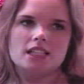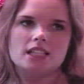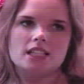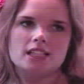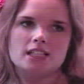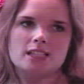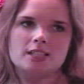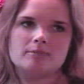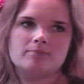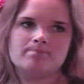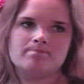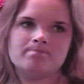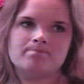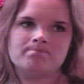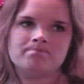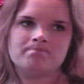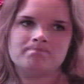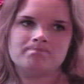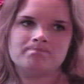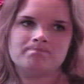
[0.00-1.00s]

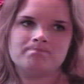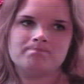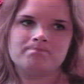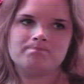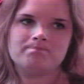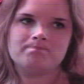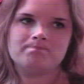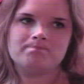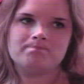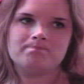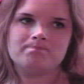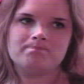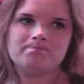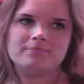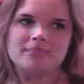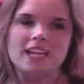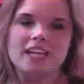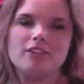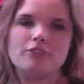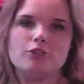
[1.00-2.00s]

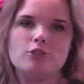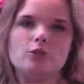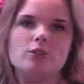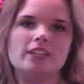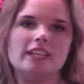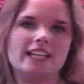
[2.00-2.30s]
That if